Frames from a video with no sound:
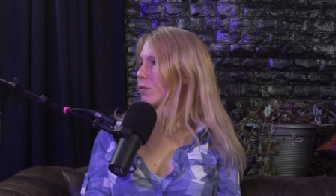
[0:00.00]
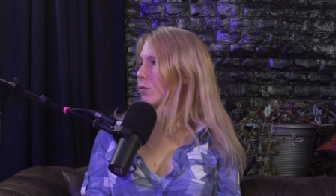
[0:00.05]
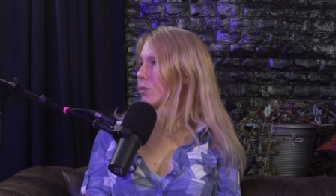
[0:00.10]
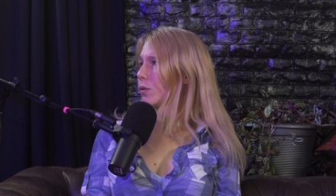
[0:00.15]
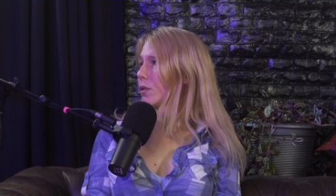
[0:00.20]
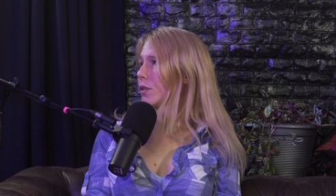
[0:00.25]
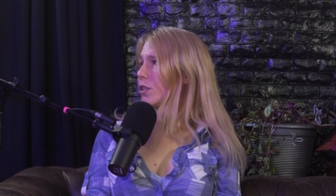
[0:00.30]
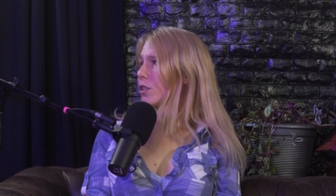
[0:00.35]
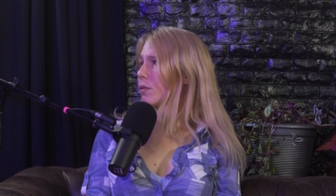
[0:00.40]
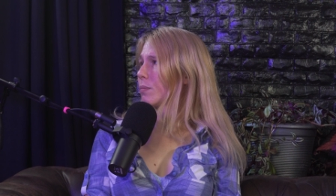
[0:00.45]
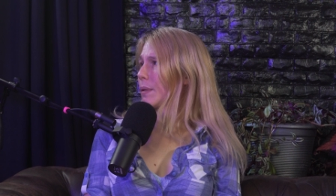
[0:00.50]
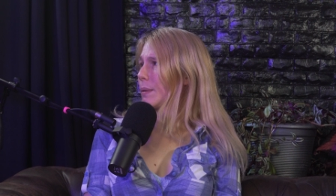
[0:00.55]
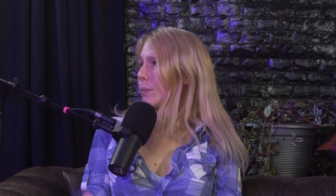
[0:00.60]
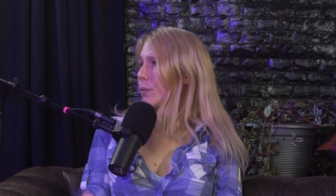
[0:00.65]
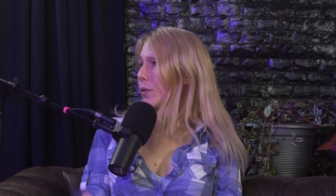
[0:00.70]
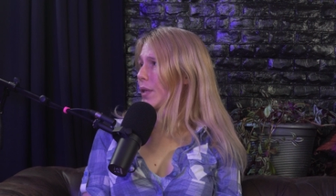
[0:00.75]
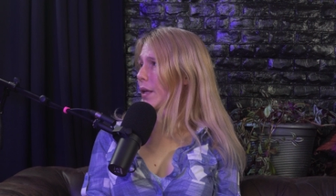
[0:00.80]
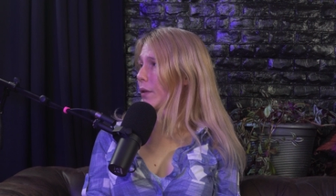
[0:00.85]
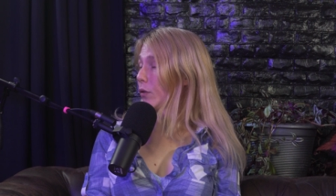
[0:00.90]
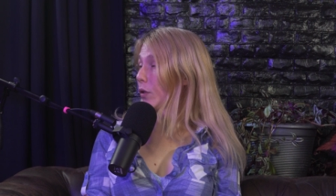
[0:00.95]
to religious
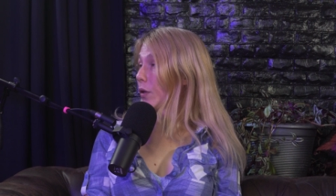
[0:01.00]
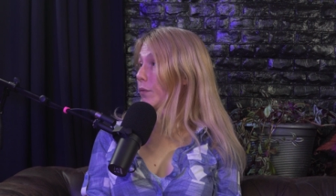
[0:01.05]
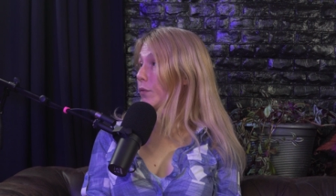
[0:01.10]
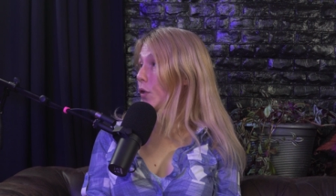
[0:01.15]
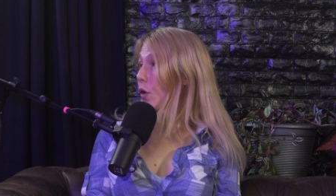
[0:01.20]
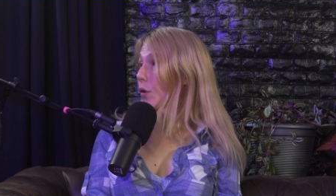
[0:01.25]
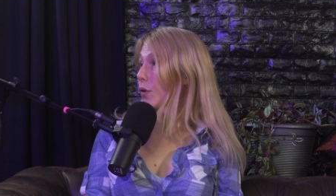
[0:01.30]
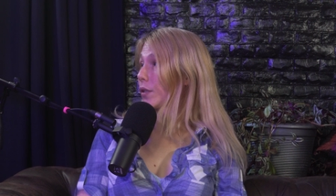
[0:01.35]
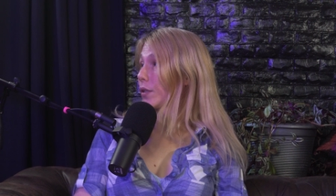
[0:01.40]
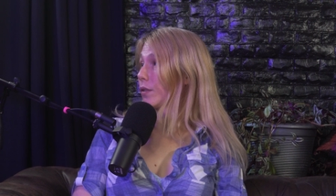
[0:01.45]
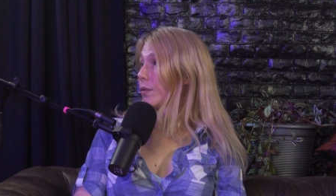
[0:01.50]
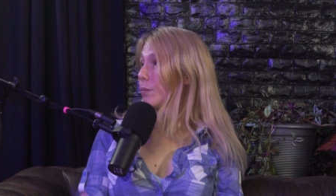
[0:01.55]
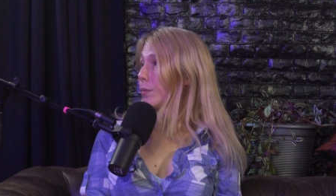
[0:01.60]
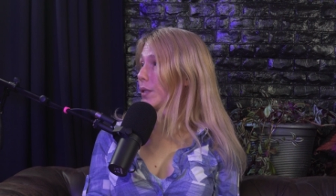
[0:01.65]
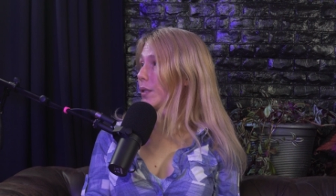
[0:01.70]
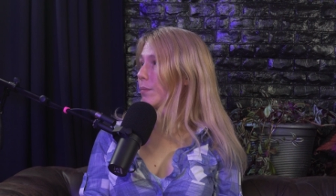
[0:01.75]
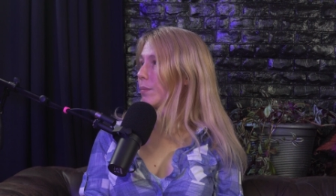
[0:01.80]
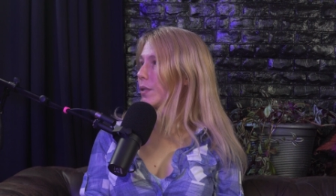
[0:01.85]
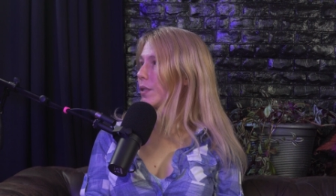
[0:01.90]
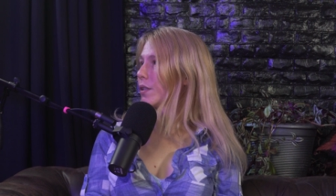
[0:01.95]
people that love talking to
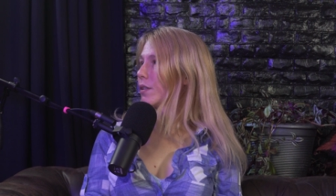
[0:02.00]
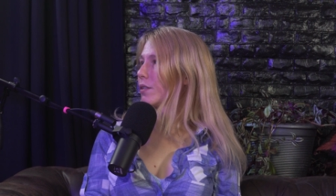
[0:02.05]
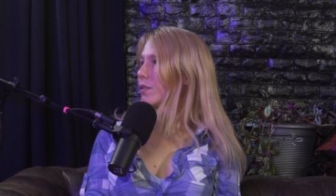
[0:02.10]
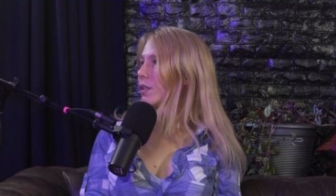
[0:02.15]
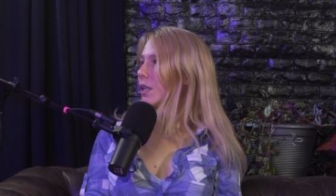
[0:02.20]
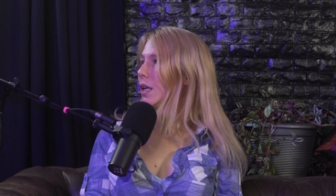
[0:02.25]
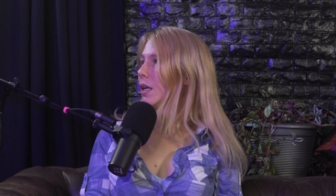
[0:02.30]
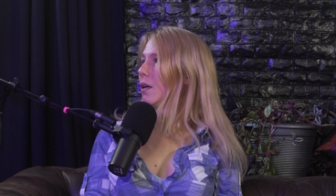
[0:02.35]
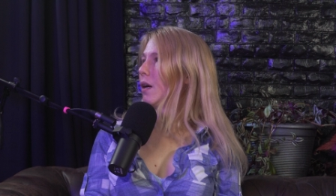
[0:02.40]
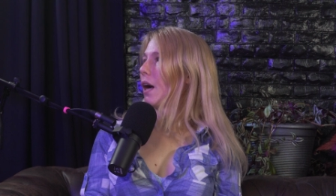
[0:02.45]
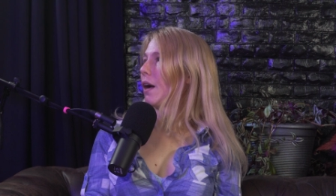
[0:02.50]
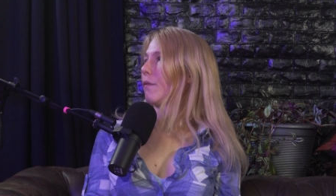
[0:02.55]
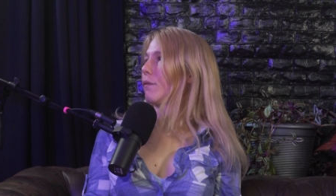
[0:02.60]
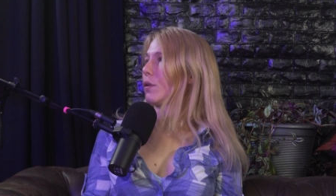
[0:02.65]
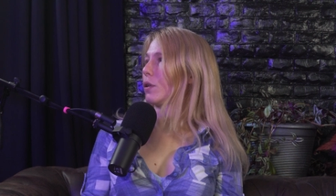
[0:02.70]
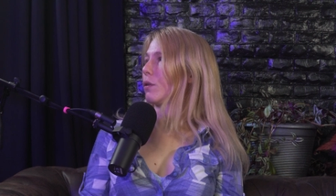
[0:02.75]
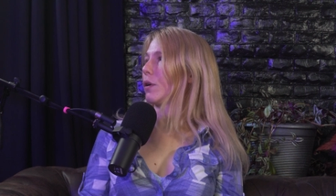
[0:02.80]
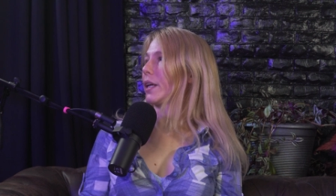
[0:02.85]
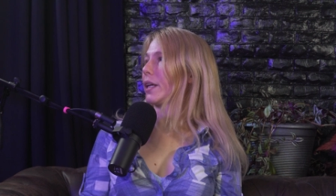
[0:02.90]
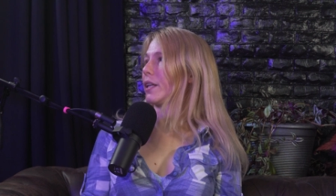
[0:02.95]
me because I
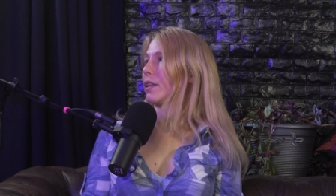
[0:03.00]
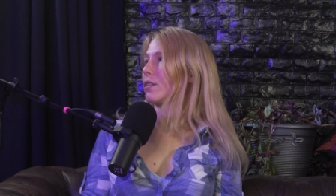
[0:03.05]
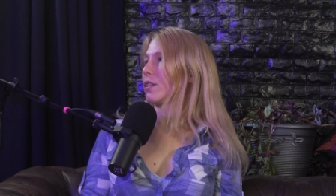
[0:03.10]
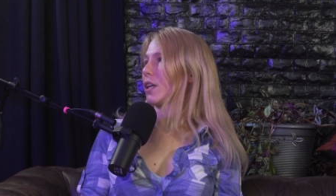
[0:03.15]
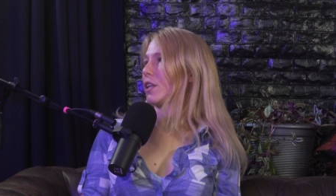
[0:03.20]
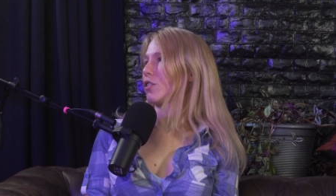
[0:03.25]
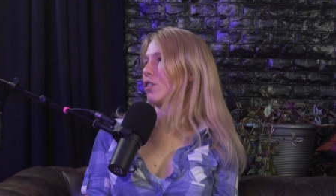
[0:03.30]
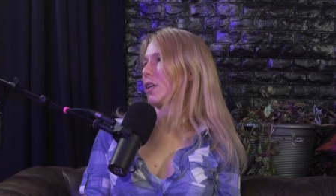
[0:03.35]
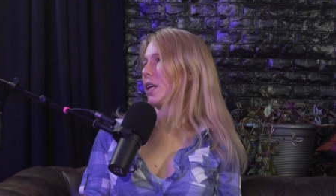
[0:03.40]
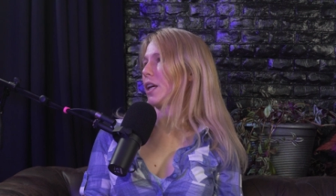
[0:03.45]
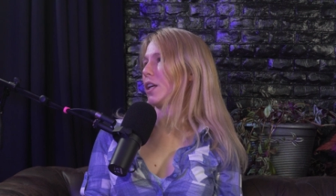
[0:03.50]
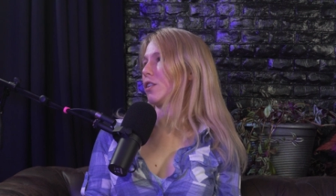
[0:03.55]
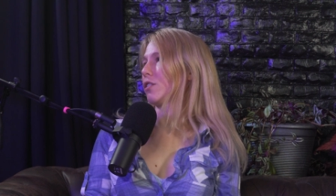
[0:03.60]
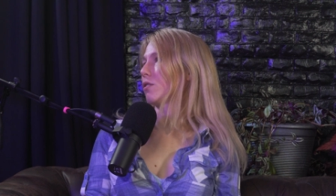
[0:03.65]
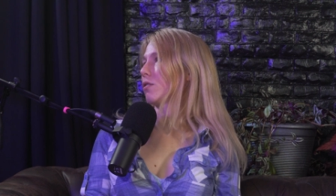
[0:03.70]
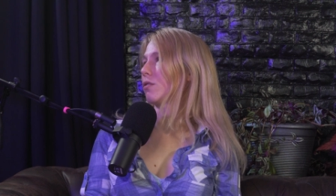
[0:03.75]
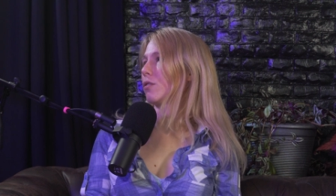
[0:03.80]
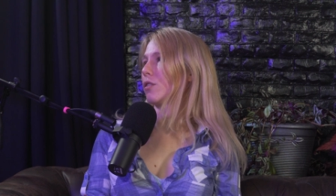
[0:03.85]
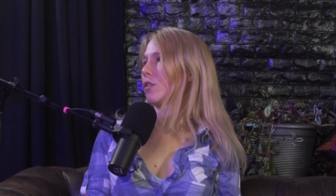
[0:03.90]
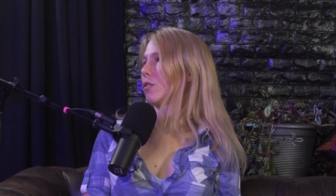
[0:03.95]
feel like it's
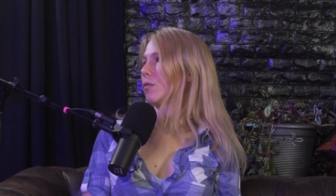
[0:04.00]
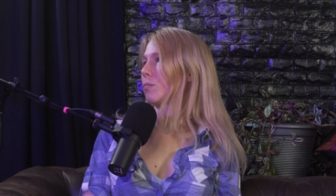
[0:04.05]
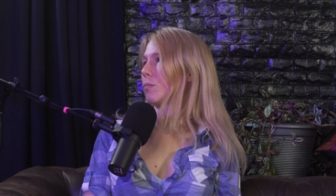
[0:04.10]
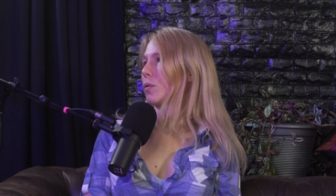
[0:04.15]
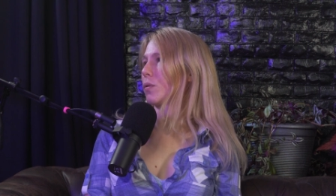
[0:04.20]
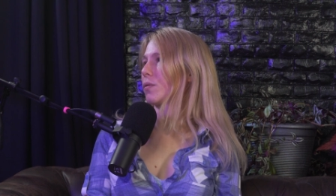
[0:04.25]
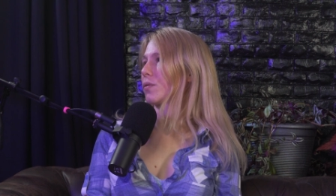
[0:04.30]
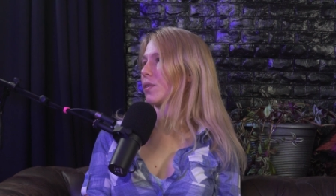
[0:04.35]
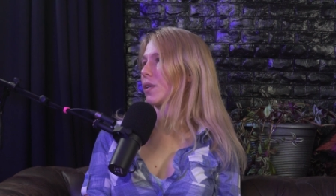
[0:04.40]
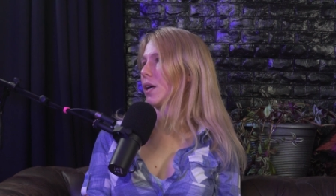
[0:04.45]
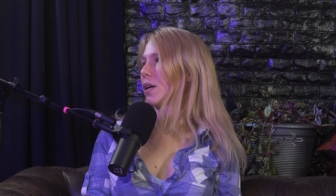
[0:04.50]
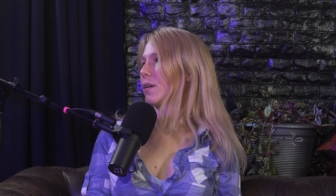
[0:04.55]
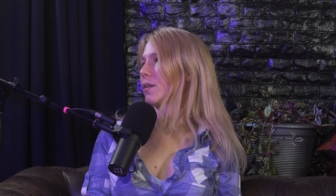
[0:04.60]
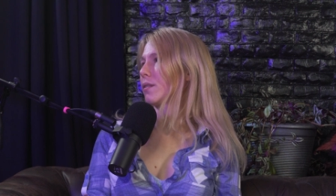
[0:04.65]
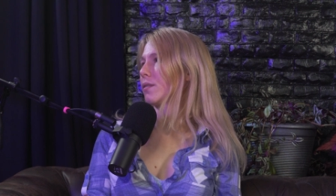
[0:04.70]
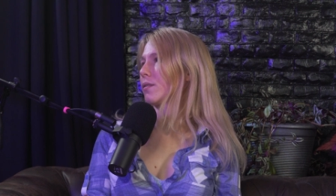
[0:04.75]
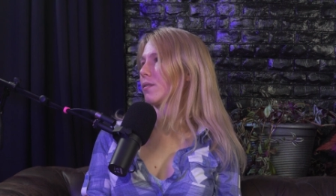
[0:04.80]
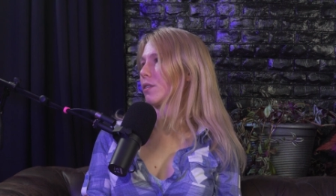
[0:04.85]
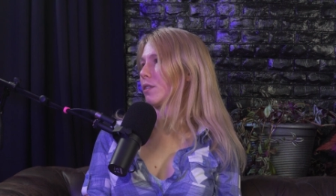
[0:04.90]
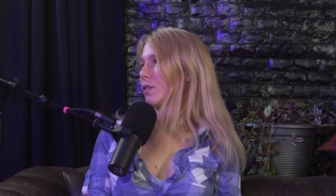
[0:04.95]
educational on both sides.